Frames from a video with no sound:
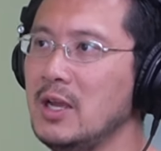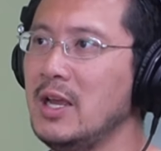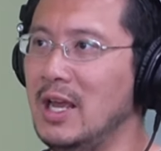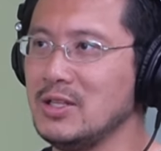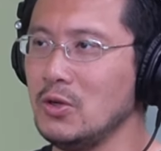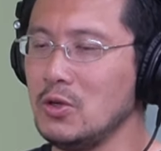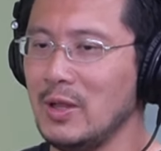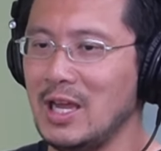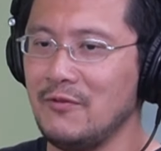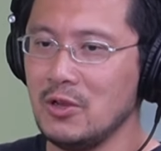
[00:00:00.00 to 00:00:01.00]
And so you'll
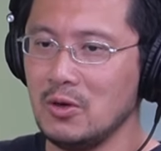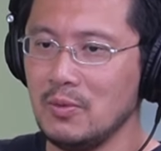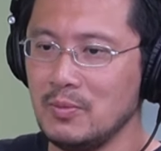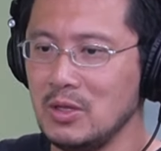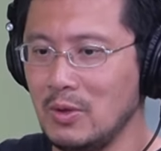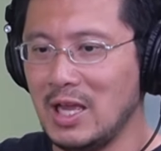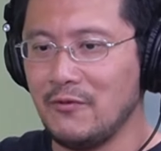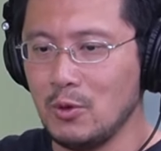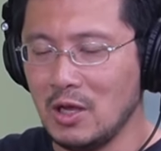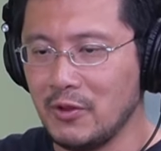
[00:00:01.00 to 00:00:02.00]
have, you know, you'll have,
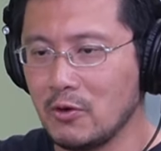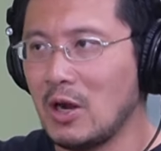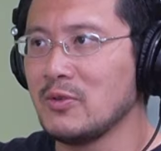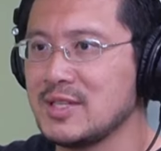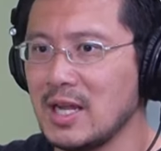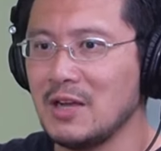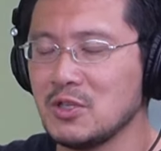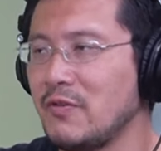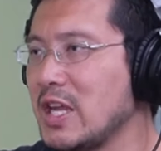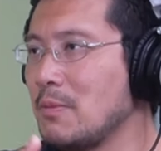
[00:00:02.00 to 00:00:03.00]
you'll have the ground staff sort
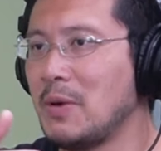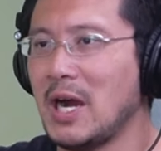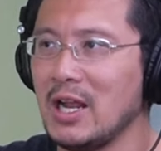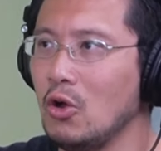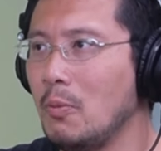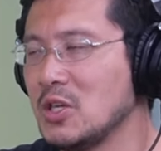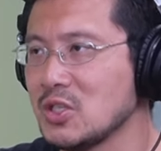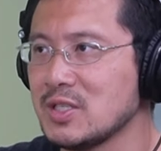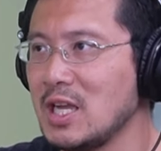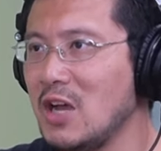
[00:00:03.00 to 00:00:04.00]
of like compile a whole bunch of
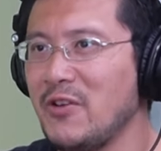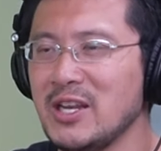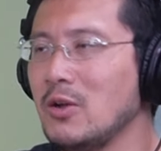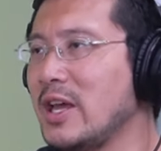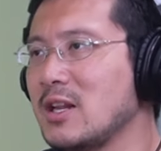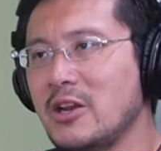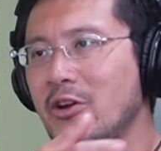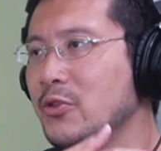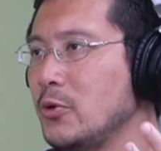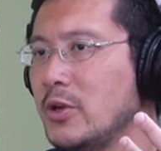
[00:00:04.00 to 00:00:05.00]
stuff and they'll like clear it
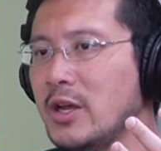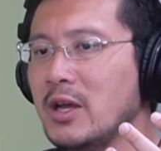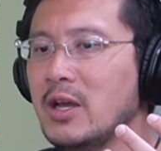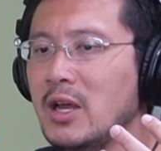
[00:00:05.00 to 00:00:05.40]
through the,